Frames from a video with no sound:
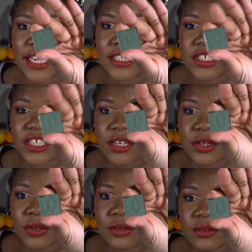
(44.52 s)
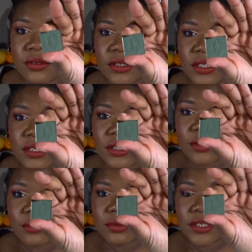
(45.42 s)
eyeshadow,
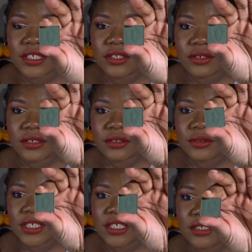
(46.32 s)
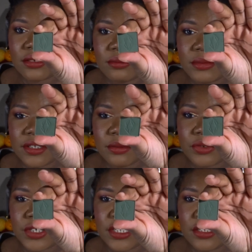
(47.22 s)
pretty dark green, medium
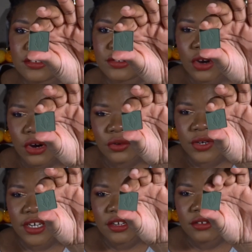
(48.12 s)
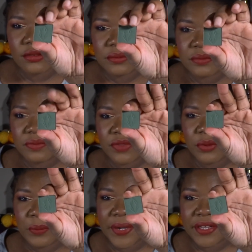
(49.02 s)
green, dark green.
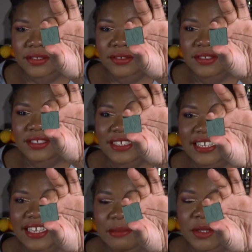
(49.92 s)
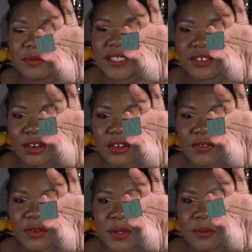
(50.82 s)
Well, it must be dark
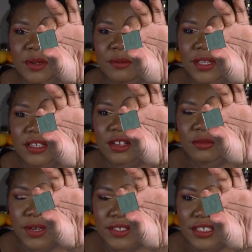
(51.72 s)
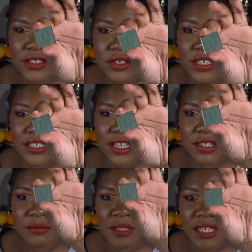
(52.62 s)
for people, but on my skin tone it's like
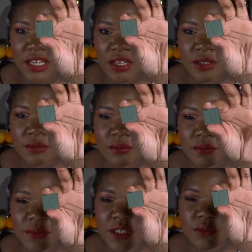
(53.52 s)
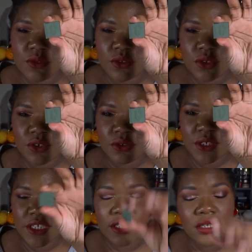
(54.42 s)
a medium to dark
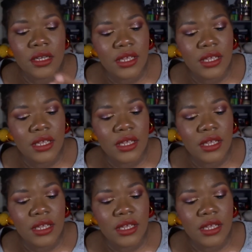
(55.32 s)
green.